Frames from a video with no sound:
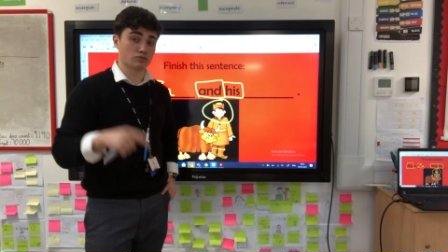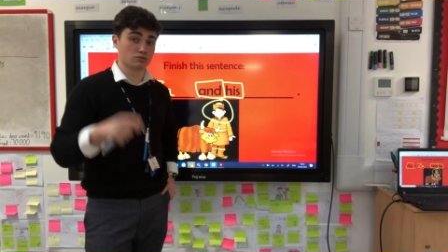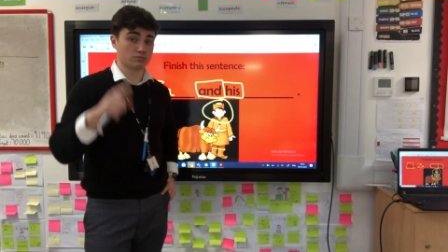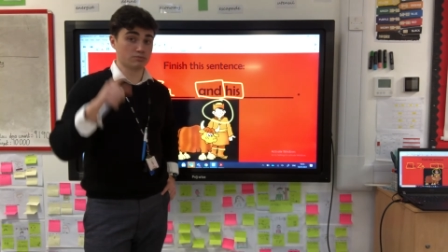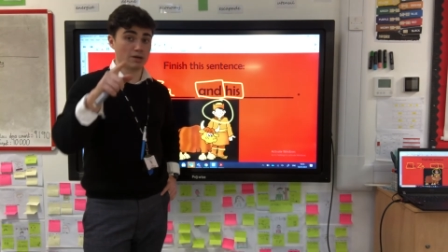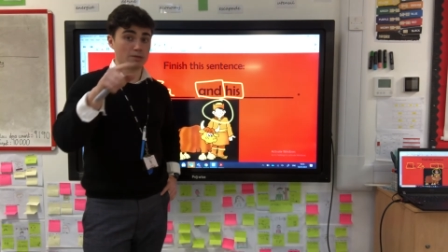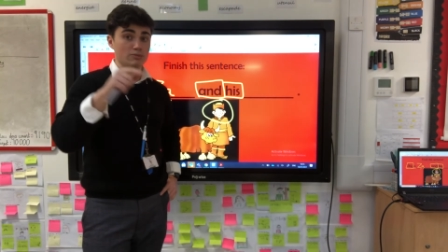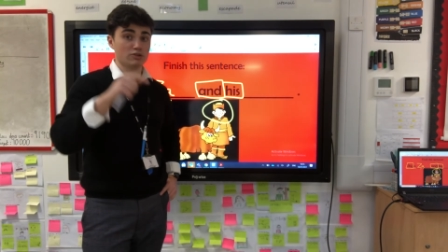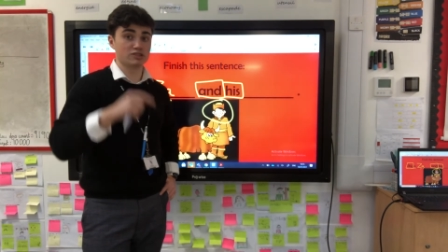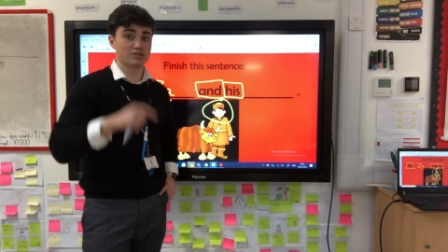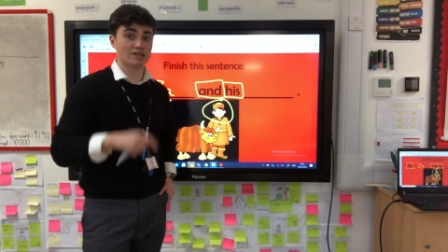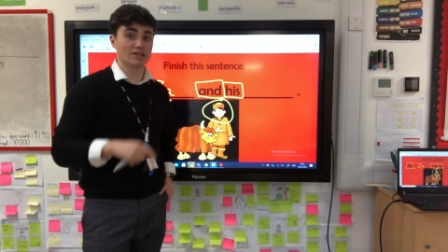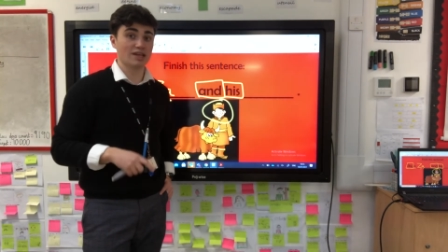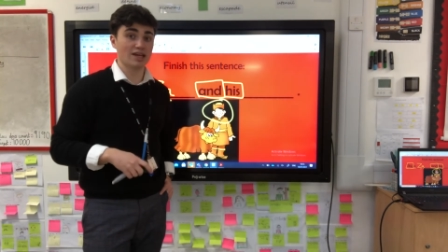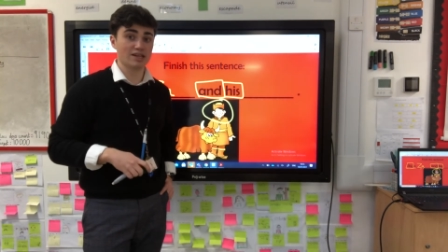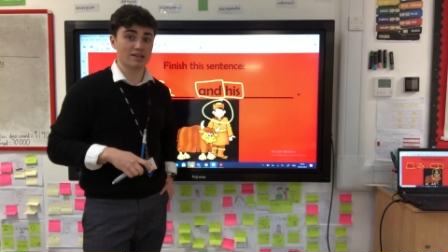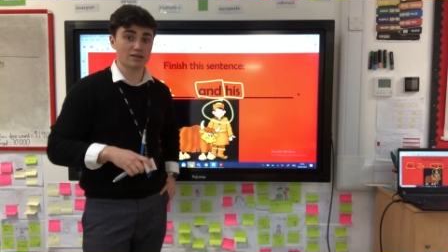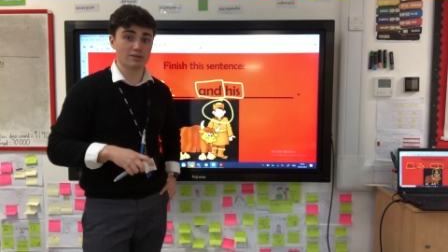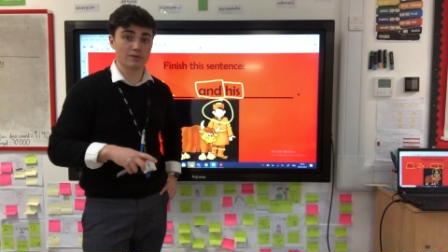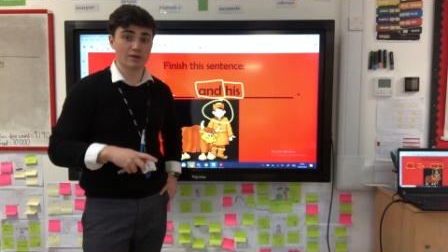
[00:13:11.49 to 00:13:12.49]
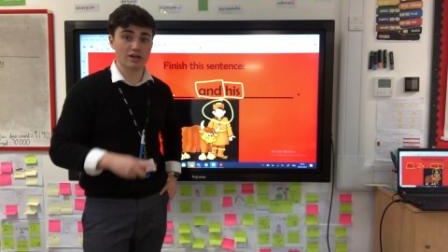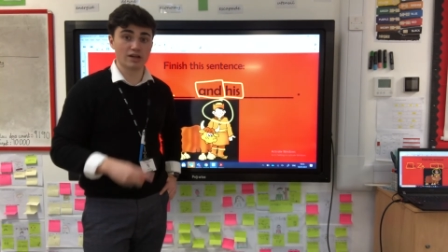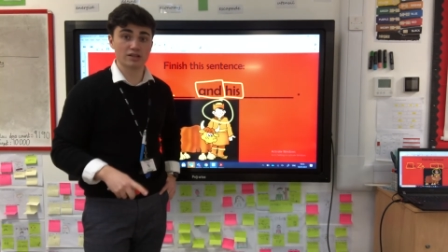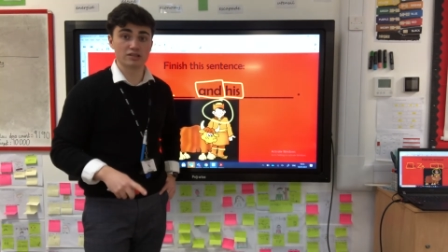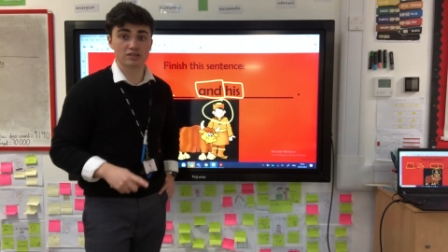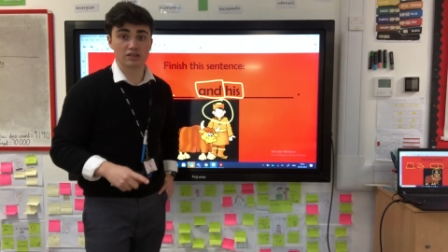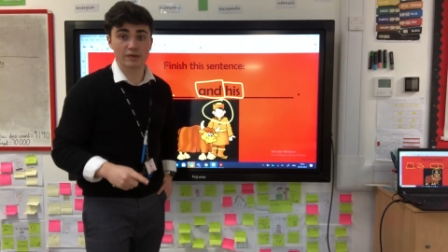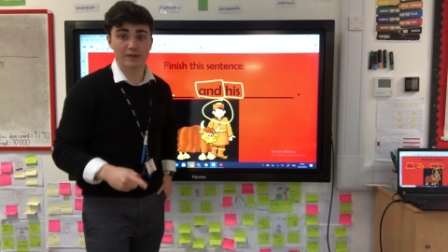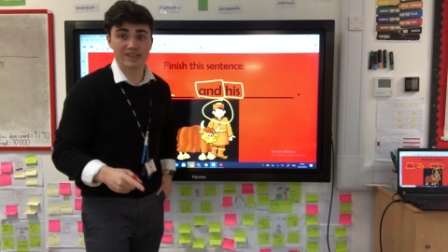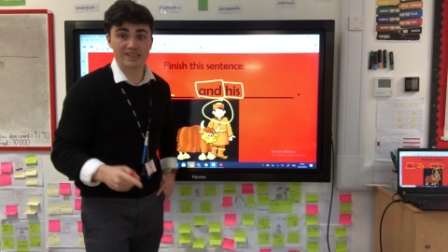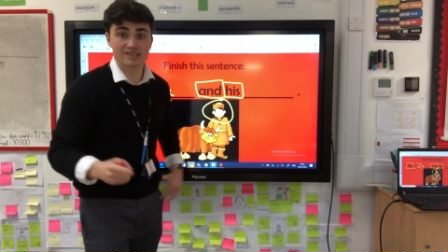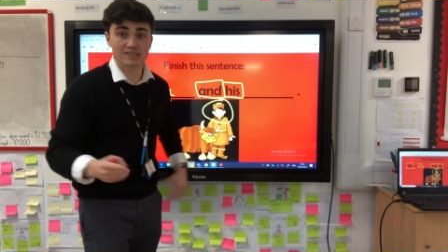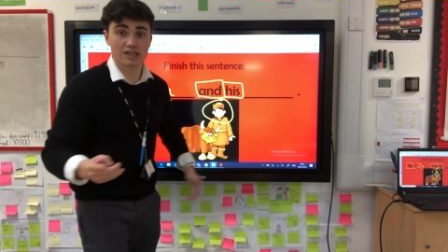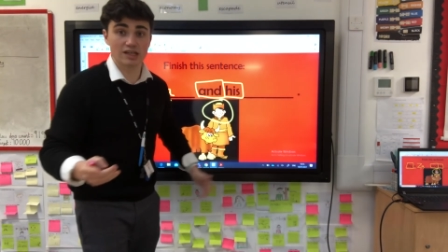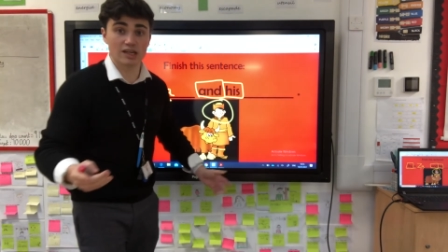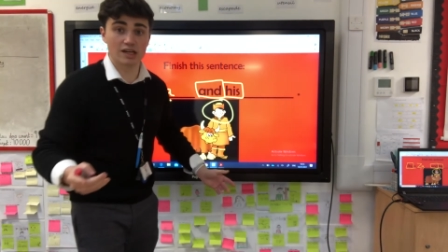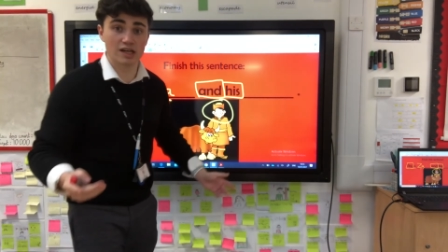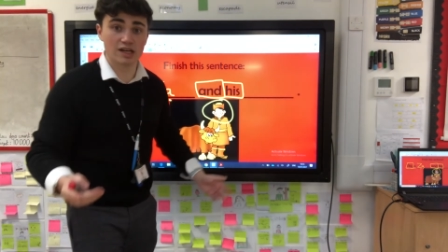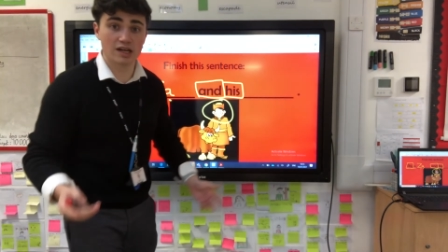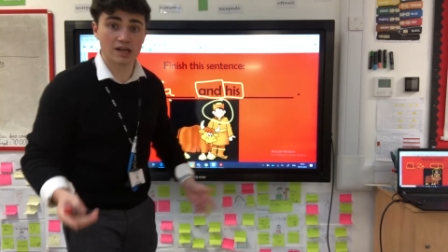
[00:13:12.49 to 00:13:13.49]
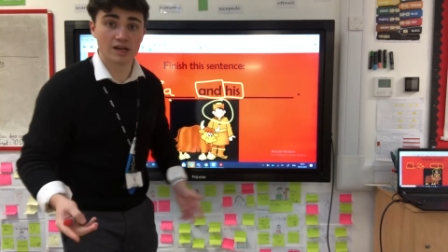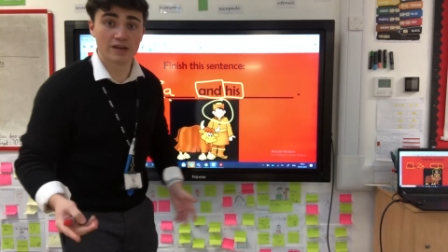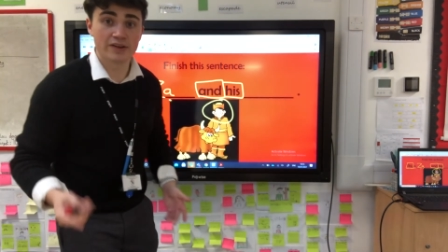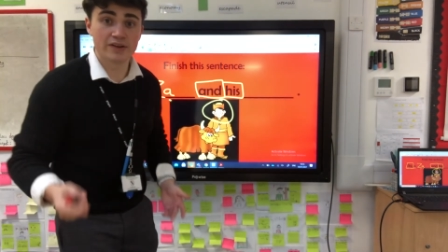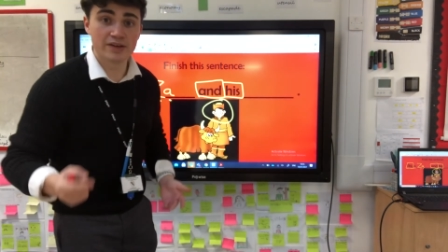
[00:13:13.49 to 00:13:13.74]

Remember, it's at the end of the word, so it's a